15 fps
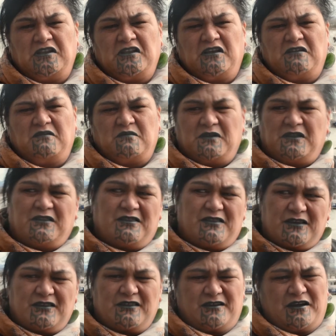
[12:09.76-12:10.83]
you know, when
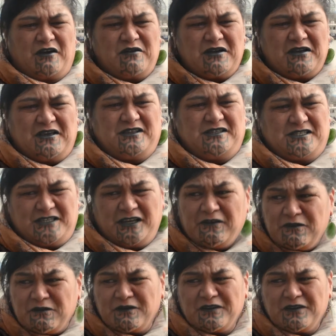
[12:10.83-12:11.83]
the going gets tough